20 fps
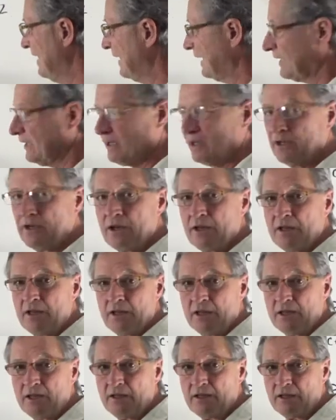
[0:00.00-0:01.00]
like
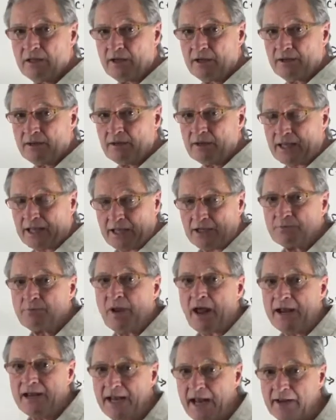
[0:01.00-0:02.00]

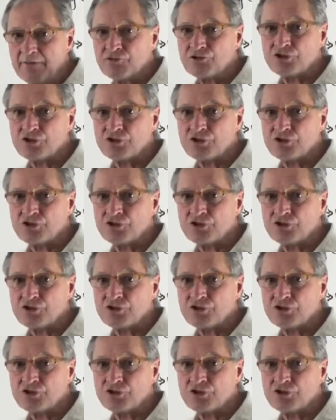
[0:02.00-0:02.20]
a knife